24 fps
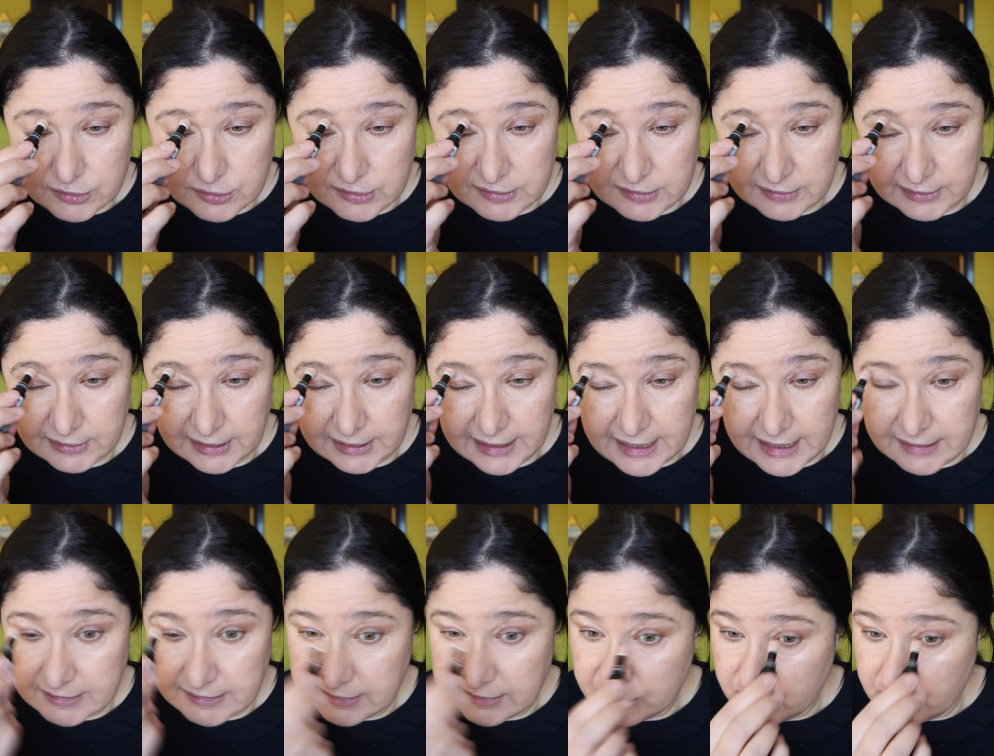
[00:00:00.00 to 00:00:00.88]
using the
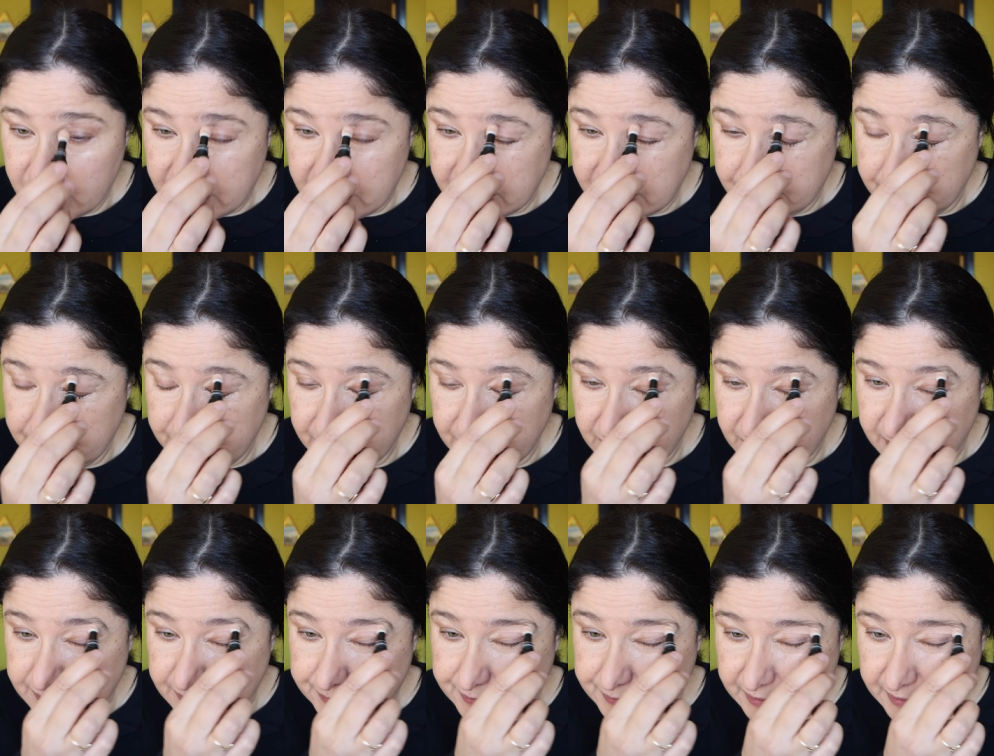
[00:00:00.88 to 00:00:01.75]
latest trend
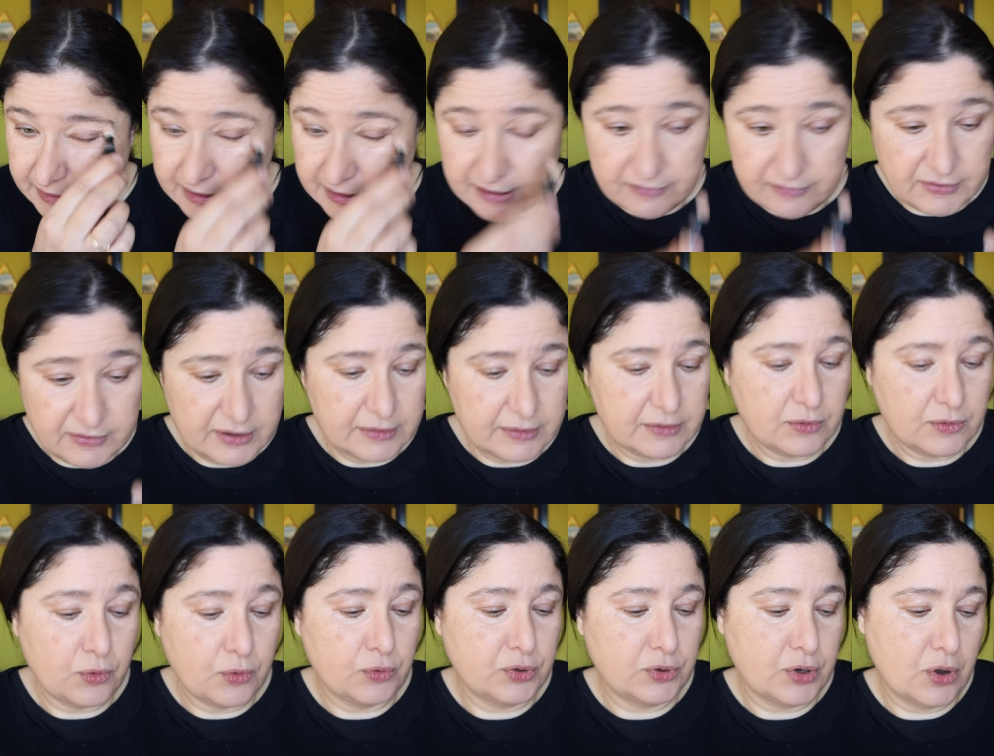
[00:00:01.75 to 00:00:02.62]
because believe it
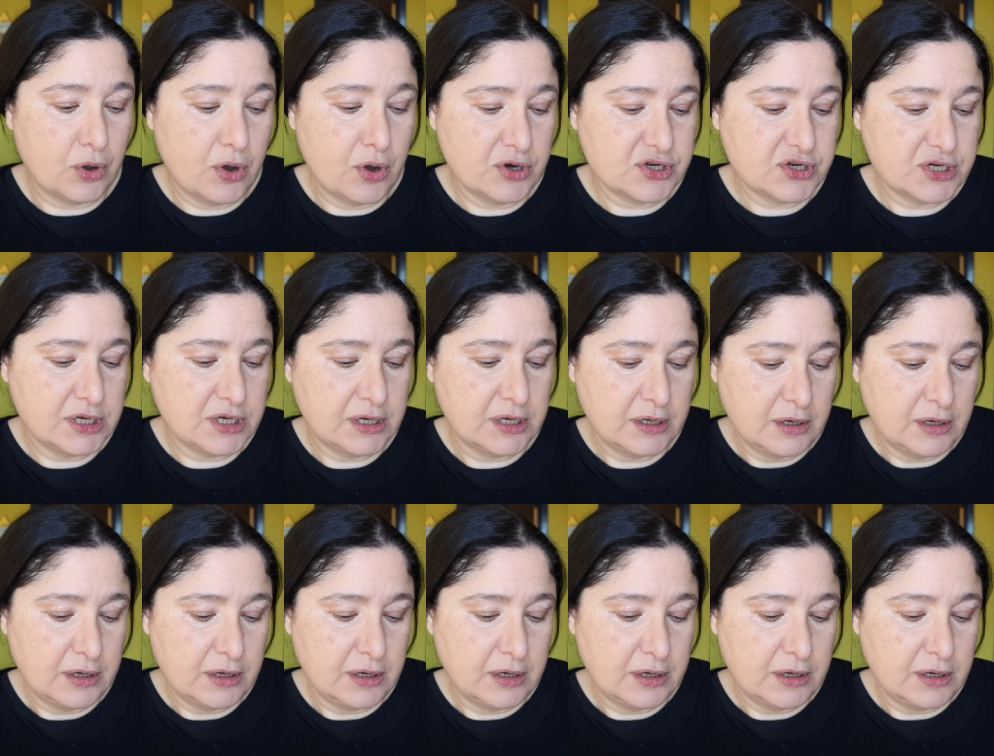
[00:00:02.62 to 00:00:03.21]
or not